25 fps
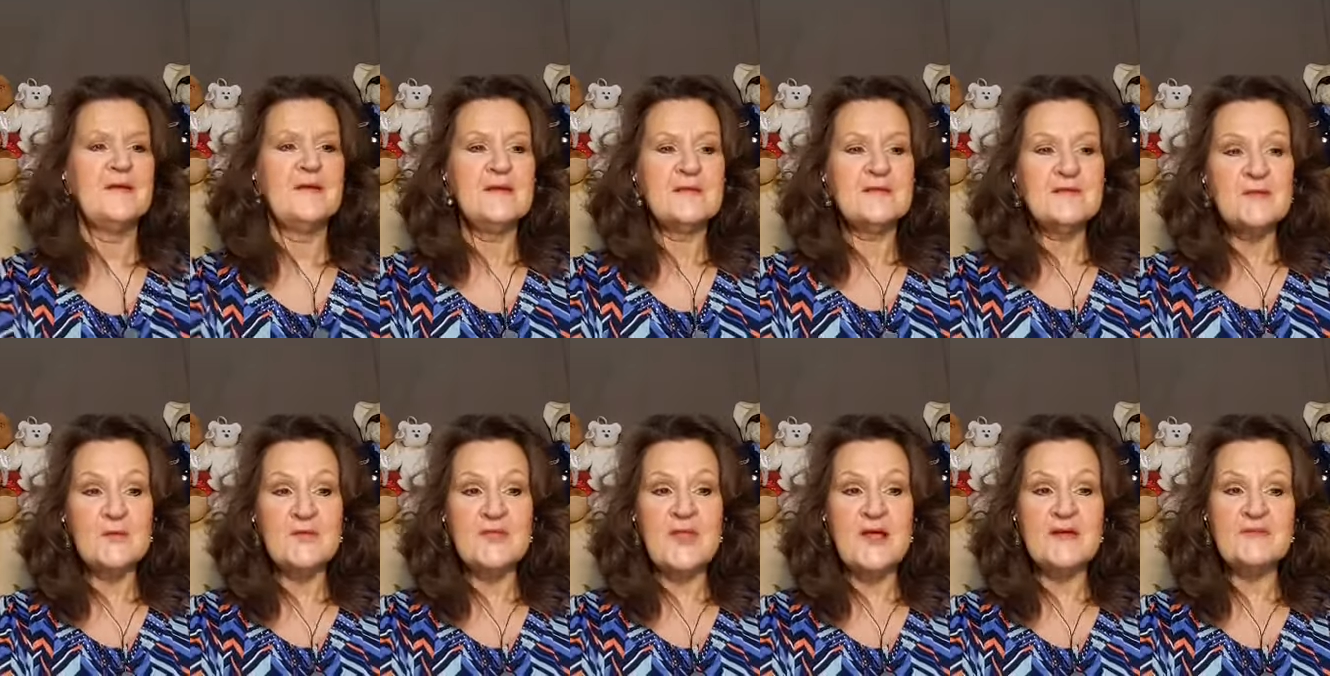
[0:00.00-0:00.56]

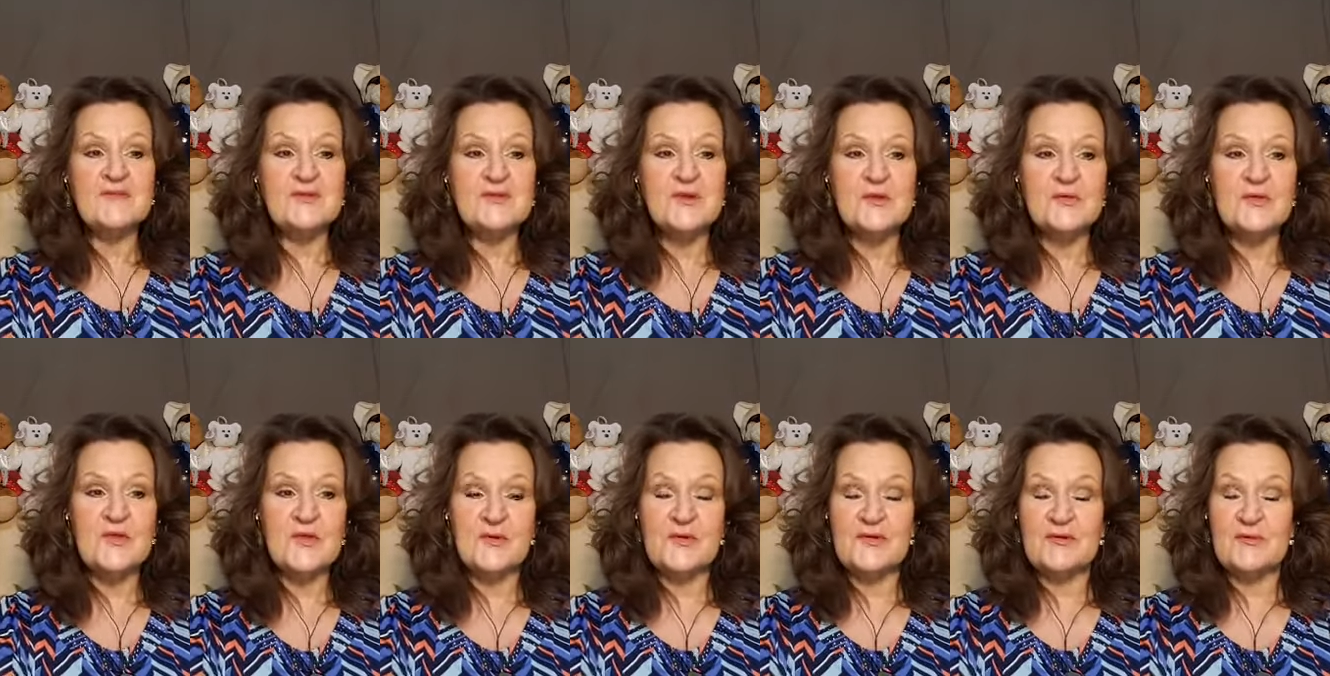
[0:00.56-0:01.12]
So, love to know
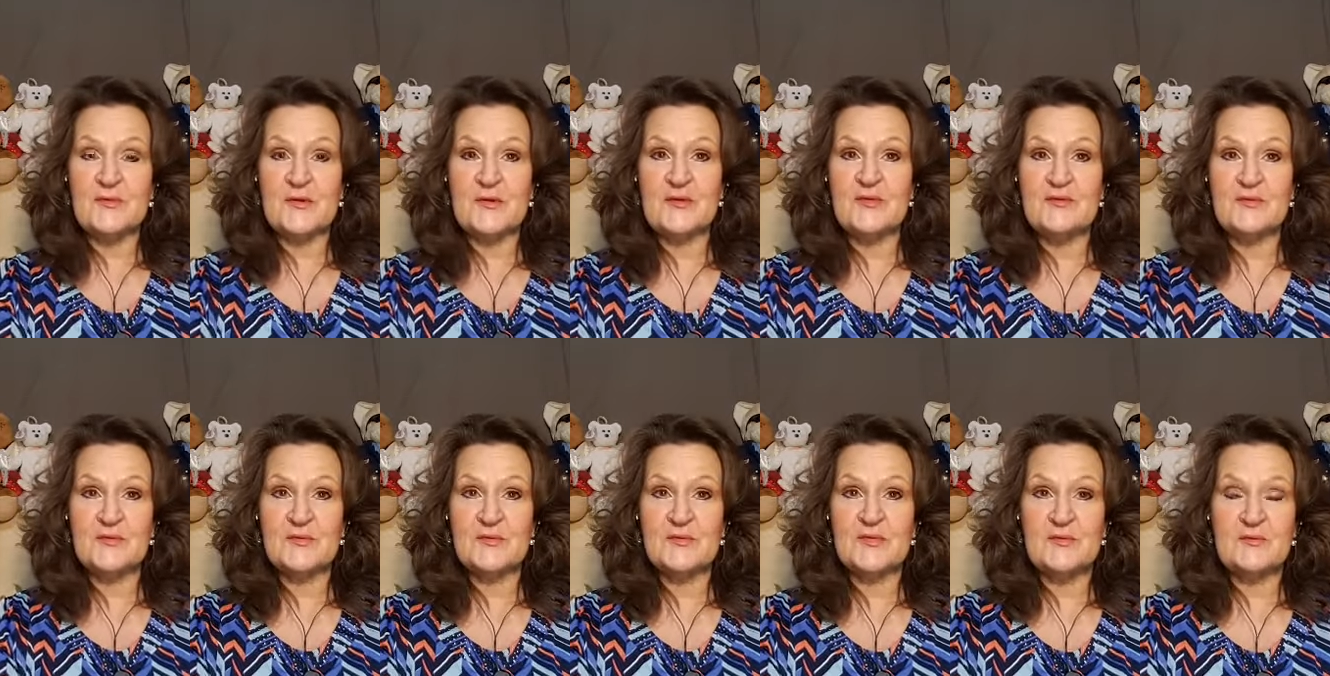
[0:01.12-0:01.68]
your
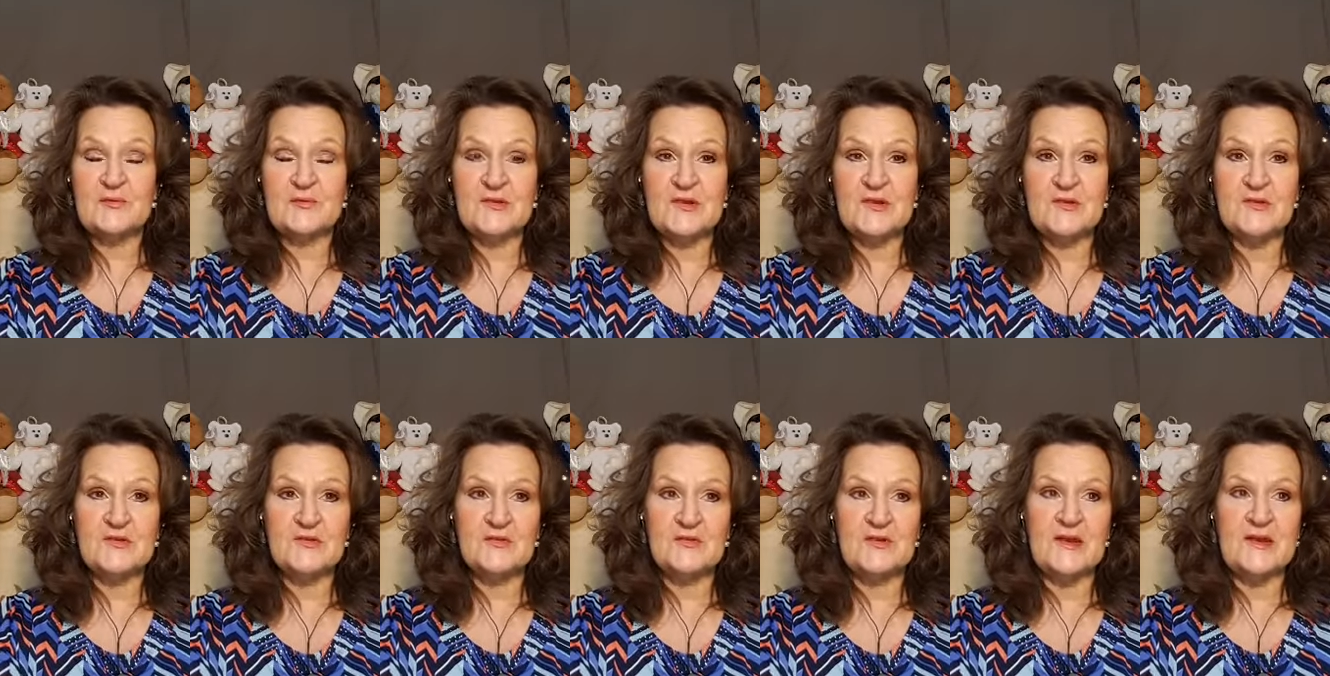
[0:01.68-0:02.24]
experience with this
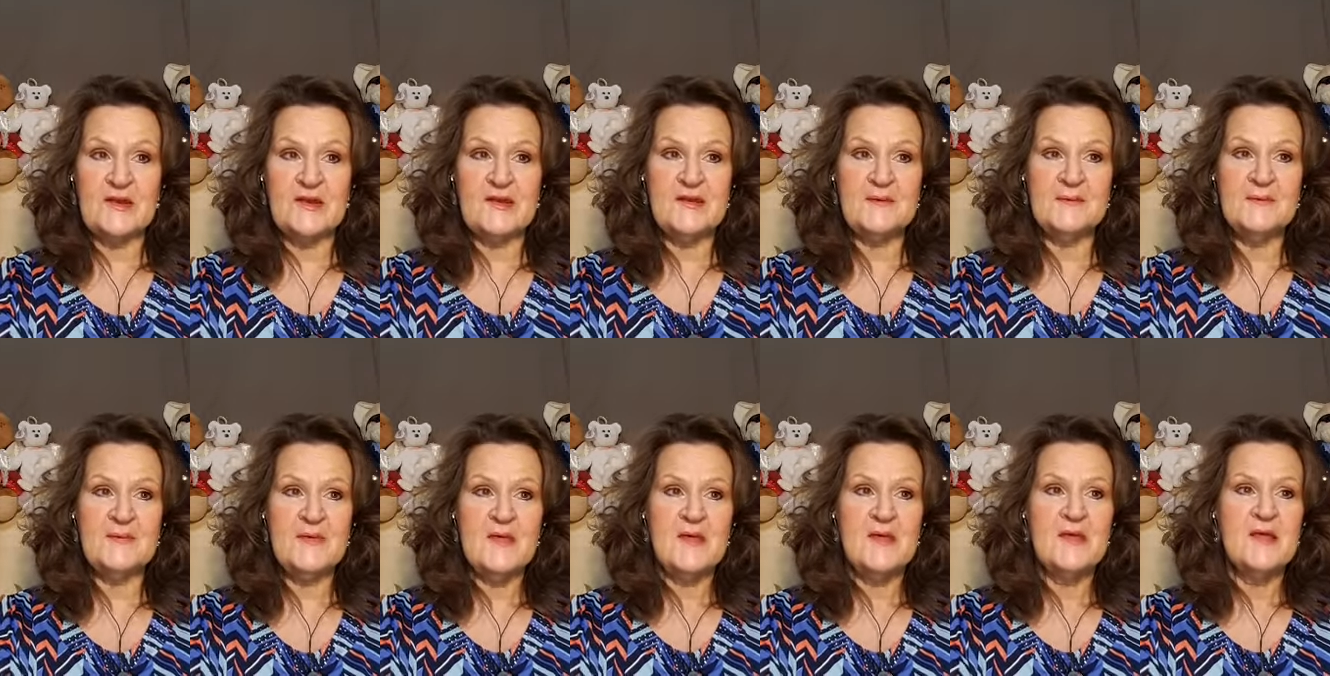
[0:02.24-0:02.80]
particular
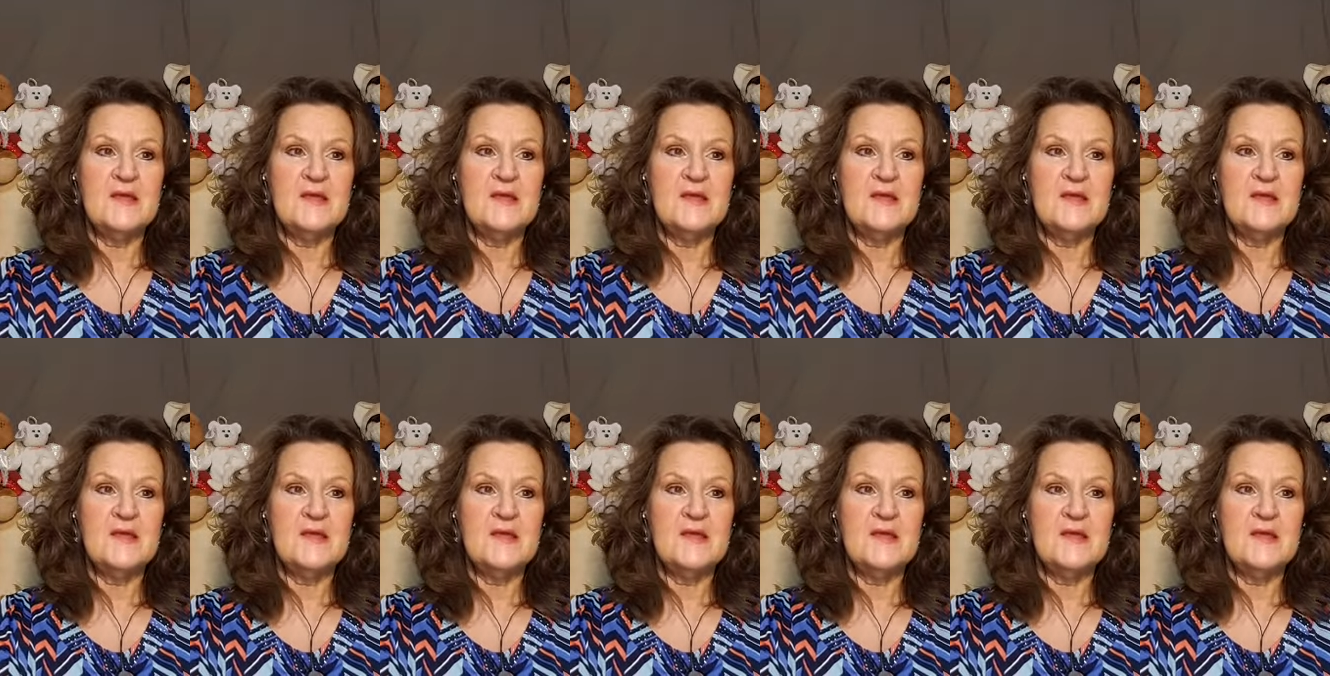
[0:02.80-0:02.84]
idiom.